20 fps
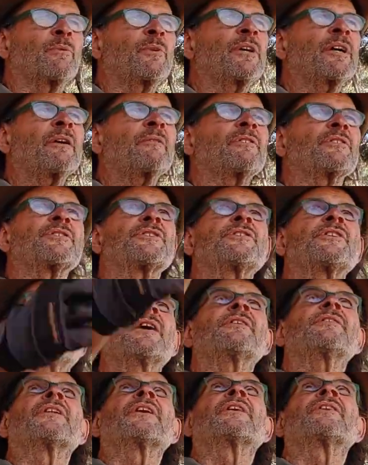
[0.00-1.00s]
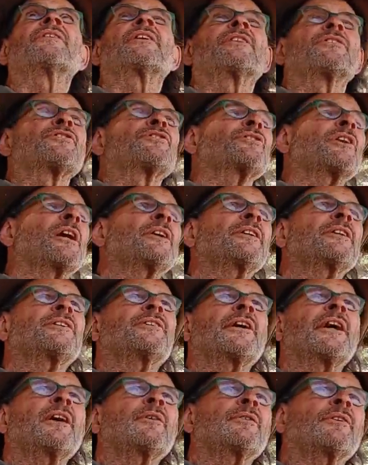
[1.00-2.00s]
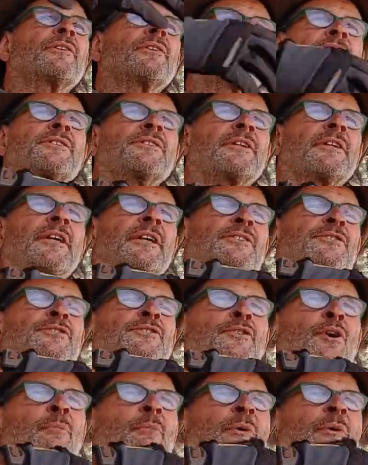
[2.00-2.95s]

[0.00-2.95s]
I mean, we have a sun that is shining down on us that has